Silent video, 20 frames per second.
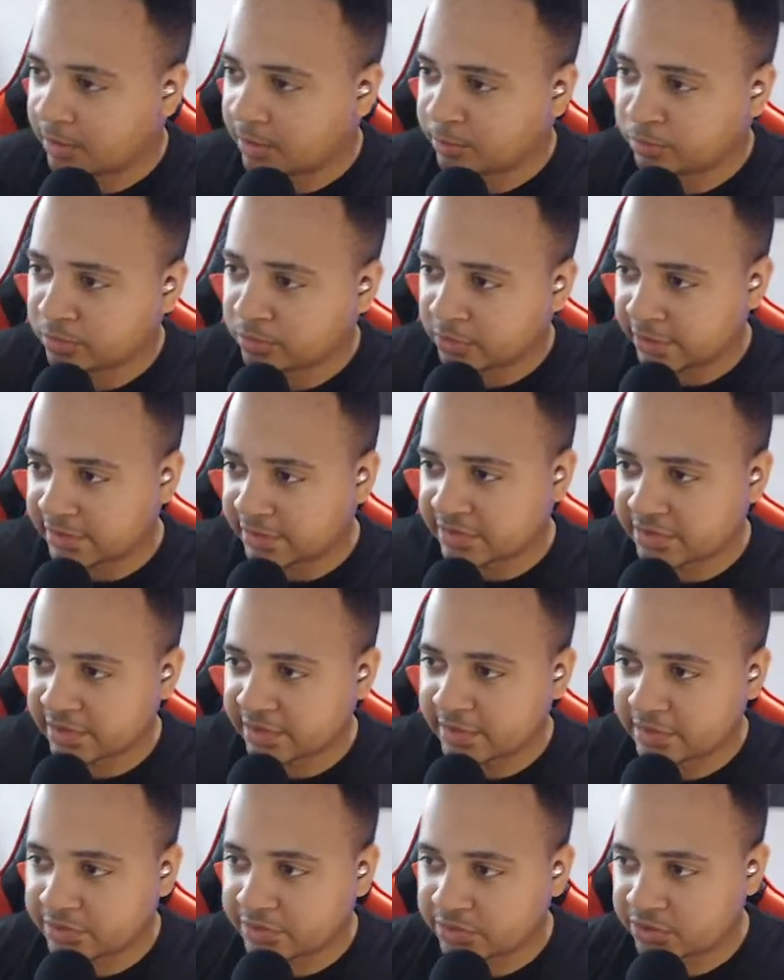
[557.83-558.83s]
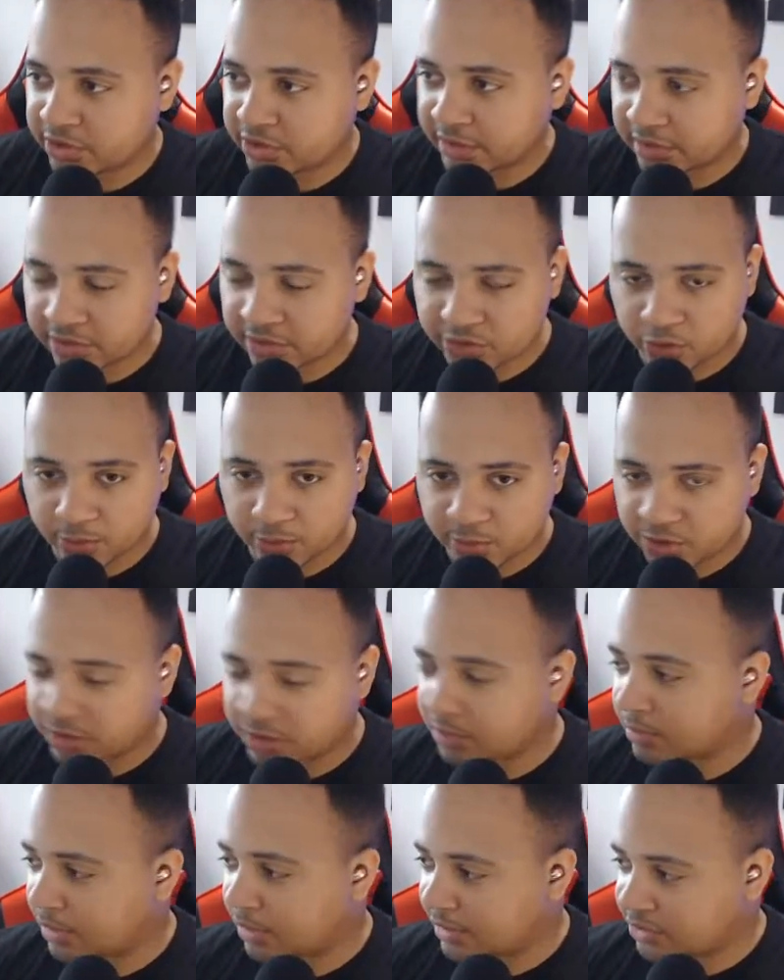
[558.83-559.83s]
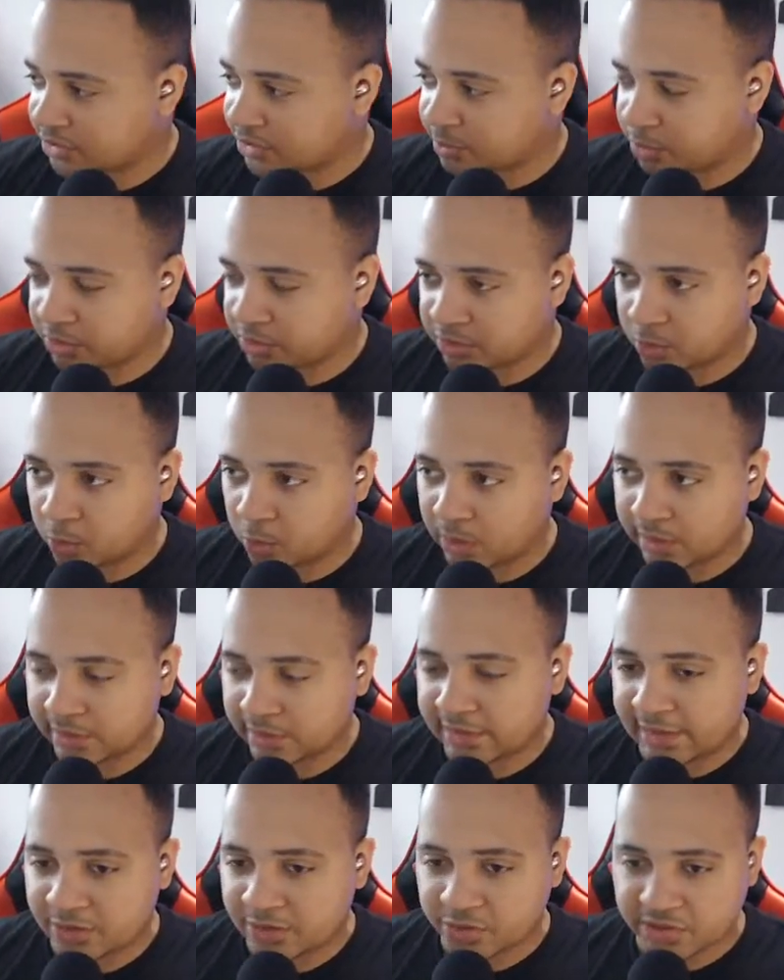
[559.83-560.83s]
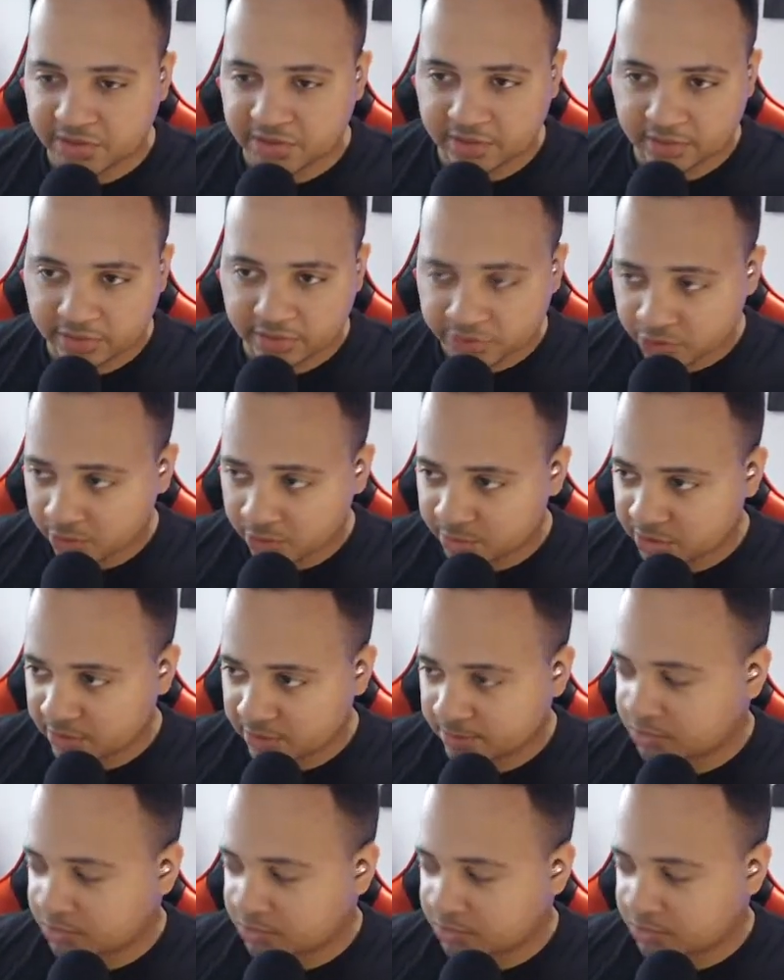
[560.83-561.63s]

like it says, check description. I just put the wallet address in the description.